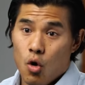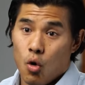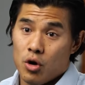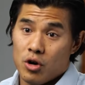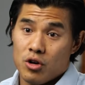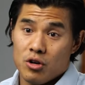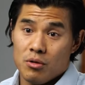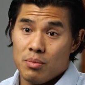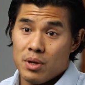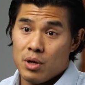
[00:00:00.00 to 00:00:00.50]
or
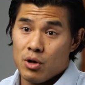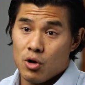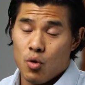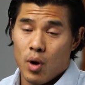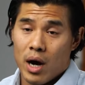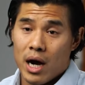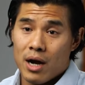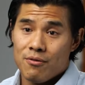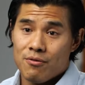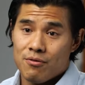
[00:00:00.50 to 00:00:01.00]
it could be
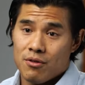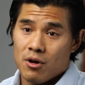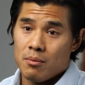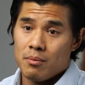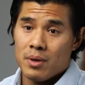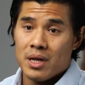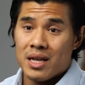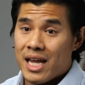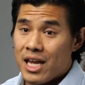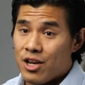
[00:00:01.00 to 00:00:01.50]
acquired
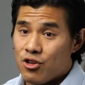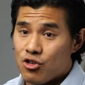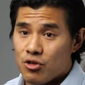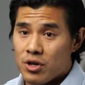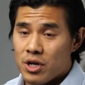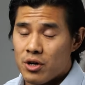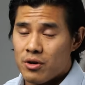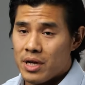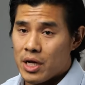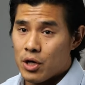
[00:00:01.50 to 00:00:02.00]
from an
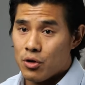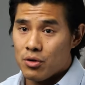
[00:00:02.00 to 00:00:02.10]
injury or an